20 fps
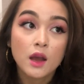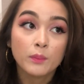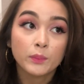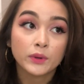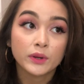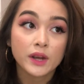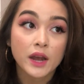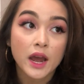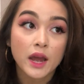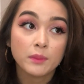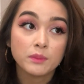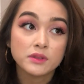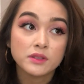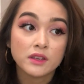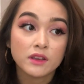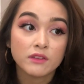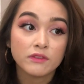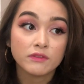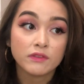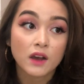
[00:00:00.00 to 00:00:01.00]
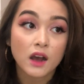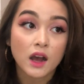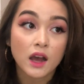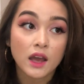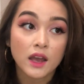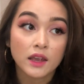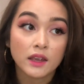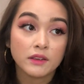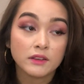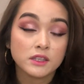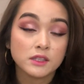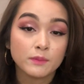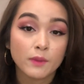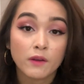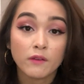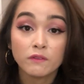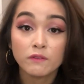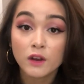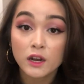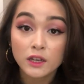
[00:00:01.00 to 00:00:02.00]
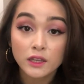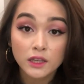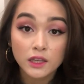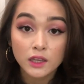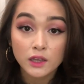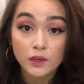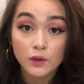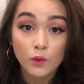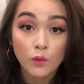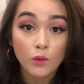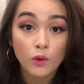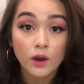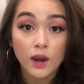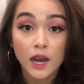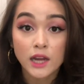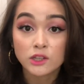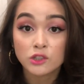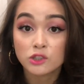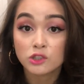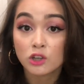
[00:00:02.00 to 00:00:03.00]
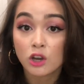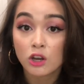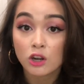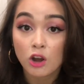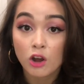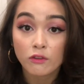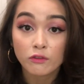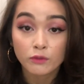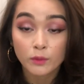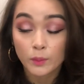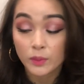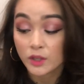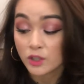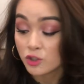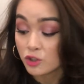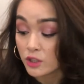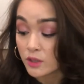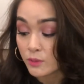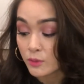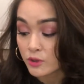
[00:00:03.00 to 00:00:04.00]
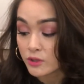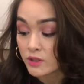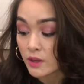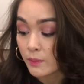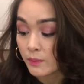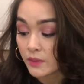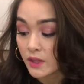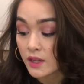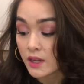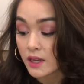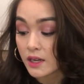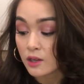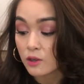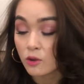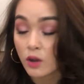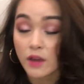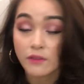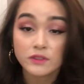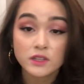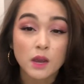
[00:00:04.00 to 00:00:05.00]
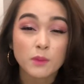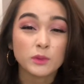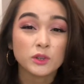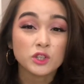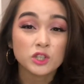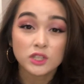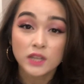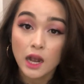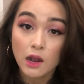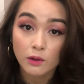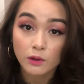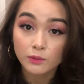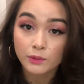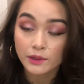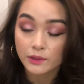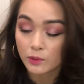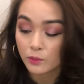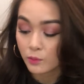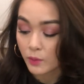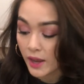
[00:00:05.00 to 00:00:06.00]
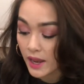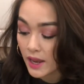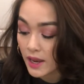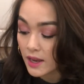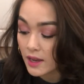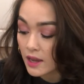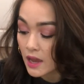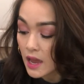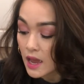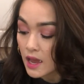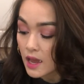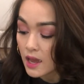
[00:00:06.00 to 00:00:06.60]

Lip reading: Perhaps if I smell funky or I just got off from the gym or something and I don't have time to shower right away,